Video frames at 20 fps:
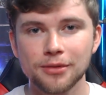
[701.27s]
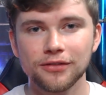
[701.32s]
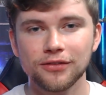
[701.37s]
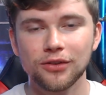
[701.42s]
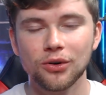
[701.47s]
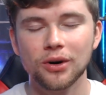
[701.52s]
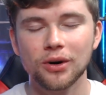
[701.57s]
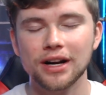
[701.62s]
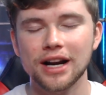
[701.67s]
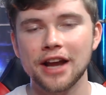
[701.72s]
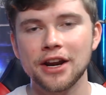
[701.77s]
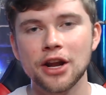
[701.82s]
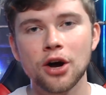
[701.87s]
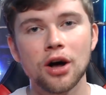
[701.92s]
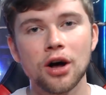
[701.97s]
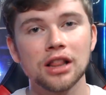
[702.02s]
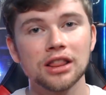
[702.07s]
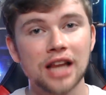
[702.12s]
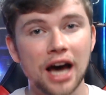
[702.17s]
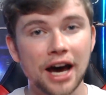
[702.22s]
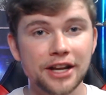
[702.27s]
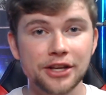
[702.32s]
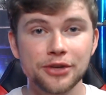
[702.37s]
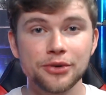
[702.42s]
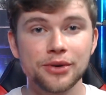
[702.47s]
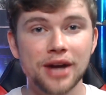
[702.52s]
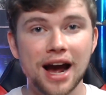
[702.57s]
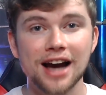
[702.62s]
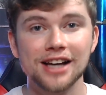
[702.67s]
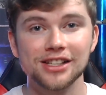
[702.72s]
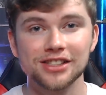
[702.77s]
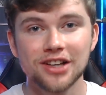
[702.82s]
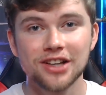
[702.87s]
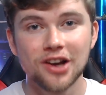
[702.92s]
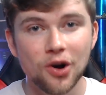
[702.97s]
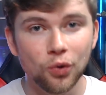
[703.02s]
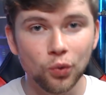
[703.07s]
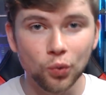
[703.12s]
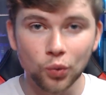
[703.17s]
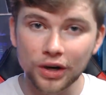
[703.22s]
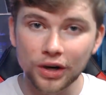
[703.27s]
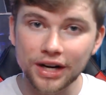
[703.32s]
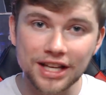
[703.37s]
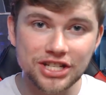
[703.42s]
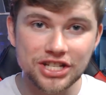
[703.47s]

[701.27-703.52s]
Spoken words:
before. And I know a lot of you guys want